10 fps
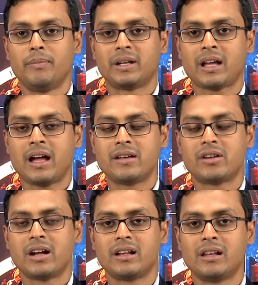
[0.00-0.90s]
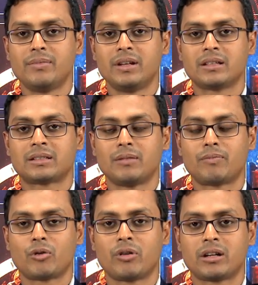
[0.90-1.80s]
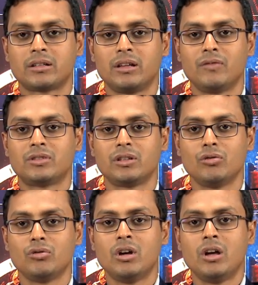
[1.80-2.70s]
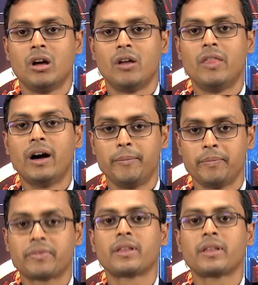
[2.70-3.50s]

beta hydride elimination product gives you the